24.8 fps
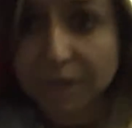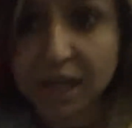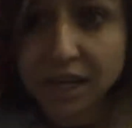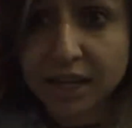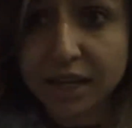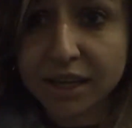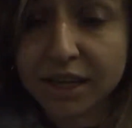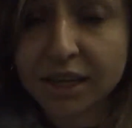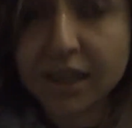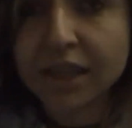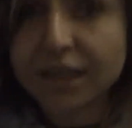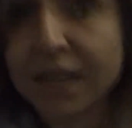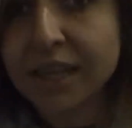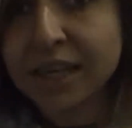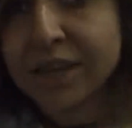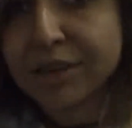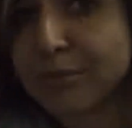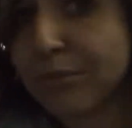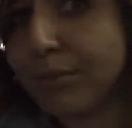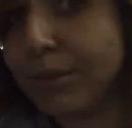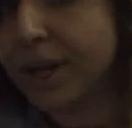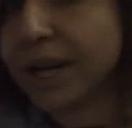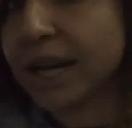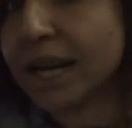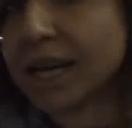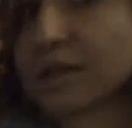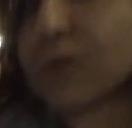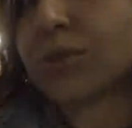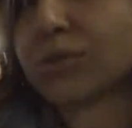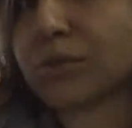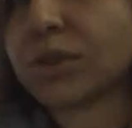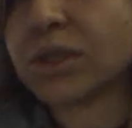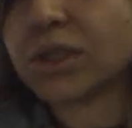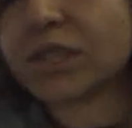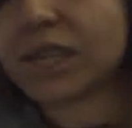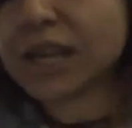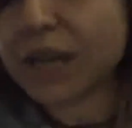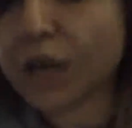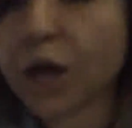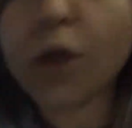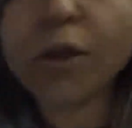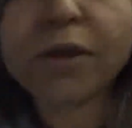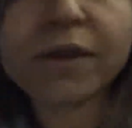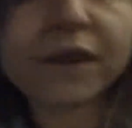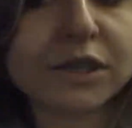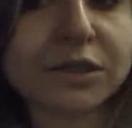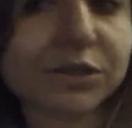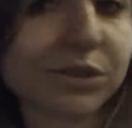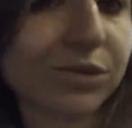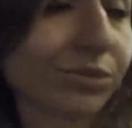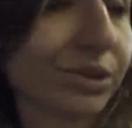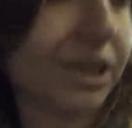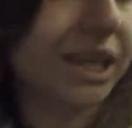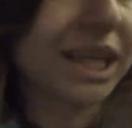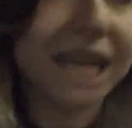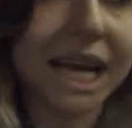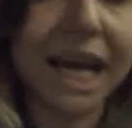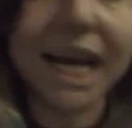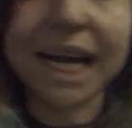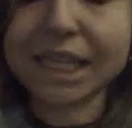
me, but as you can tell, things are really